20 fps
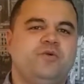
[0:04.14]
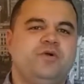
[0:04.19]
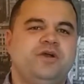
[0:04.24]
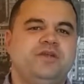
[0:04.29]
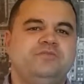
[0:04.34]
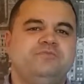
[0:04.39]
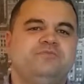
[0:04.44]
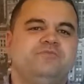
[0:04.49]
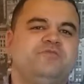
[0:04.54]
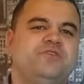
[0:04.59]

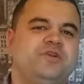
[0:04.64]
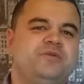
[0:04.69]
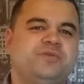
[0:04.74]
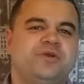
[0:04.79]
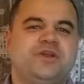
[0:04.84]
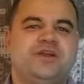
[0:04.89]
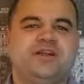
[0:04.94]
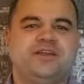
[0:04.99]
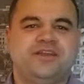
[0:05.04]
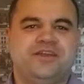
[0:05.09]
everyone,
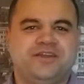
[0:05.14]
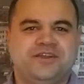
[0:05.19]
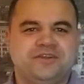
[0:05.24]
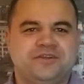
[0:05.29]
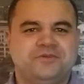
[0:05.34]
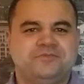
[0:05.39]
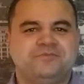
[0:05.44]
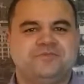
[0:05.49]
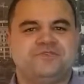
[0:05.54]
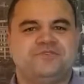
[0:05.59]
Vernon McCarty
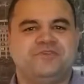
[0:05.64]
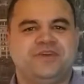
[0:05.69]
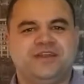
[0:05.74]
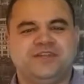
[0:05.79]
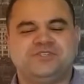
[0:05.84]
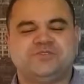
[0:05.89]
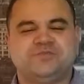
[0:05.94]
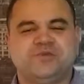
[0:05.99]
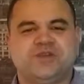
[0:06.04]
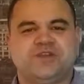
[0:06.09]
here, the
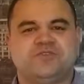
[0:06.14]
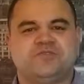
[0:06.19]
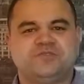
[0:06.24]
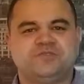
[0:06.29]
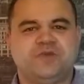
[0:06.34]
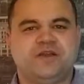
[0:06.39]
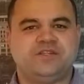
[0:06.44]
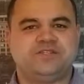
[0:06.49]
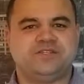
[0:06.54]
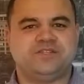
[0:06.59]
Financial
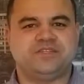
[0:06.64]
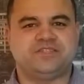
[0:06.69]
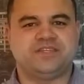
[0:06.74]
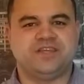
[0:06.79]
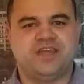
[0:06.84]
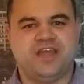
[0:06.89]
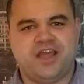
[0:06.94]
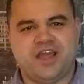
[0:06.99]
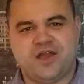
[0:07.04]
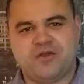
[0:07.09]
Makeover
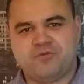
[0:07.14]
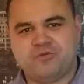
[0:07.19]
Specialist.